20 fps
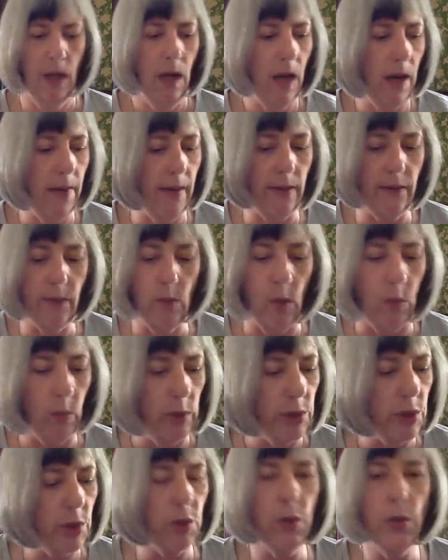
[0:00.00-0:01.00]
And that's what we
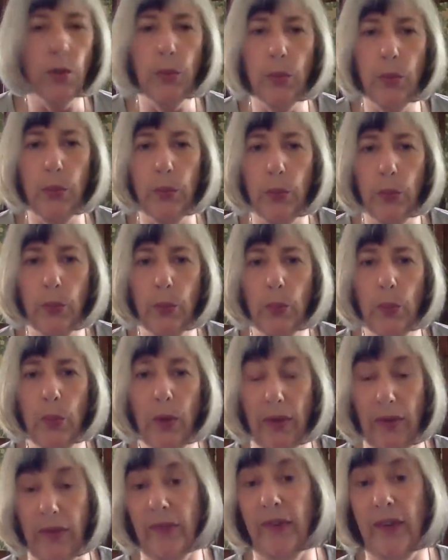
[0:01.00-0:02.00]
do
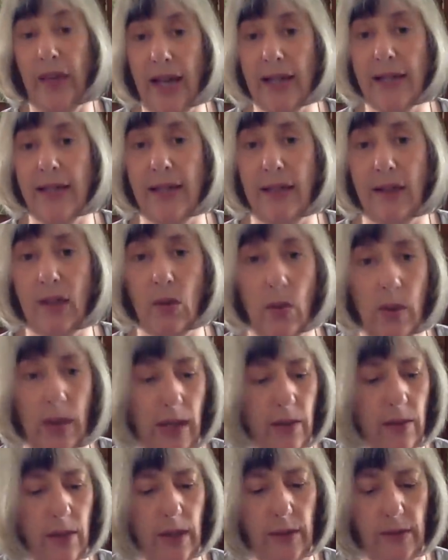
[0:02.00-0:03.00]
with Saturn in
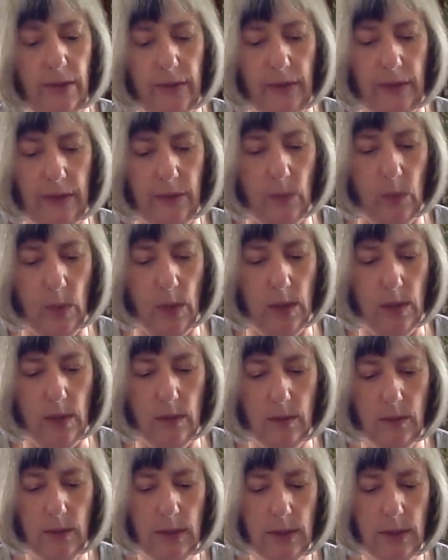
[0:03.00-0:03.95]
Aquarius as well.